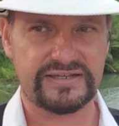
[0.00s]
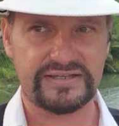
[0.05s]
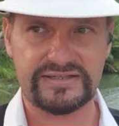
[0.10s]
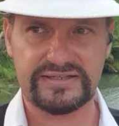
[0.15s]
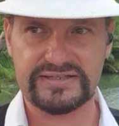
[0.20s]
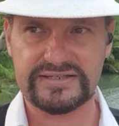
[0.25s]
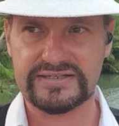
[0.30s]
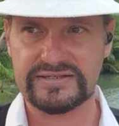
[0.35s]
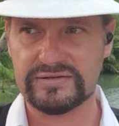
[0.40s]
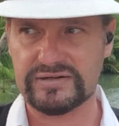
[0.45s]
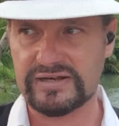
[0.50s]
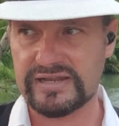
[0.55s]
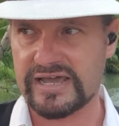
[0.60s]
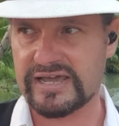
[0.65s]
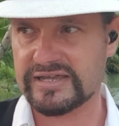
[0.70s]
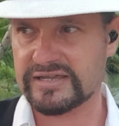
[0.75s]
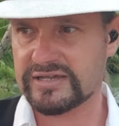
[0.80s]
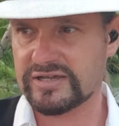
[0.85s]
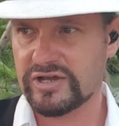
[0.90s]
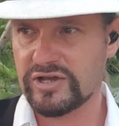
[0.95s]
It is
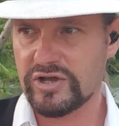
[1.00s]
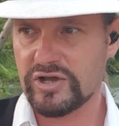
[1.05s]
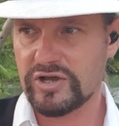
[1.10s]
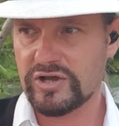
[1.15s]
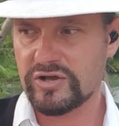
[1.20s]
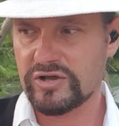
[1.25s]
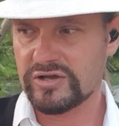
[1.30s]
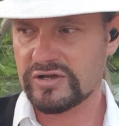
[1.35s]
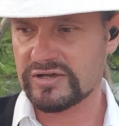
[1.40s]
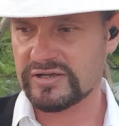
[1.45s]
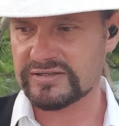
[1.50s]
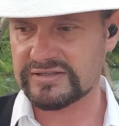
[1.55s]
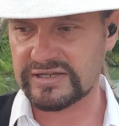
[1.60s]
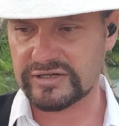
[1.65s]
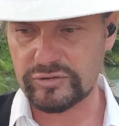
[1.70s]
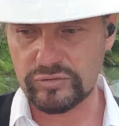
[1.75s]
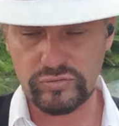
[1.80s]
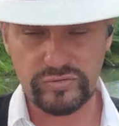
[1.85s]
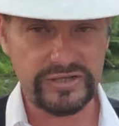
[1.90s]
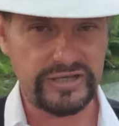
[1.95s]
like the
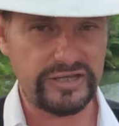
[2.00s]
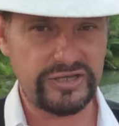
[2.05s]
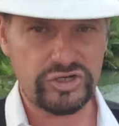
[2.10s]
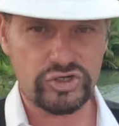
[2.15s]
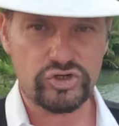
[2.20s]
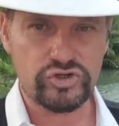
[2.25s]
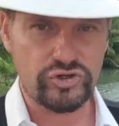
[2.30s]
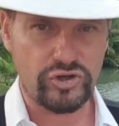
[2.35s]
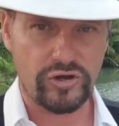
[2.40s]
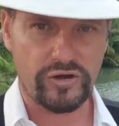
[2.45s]
creation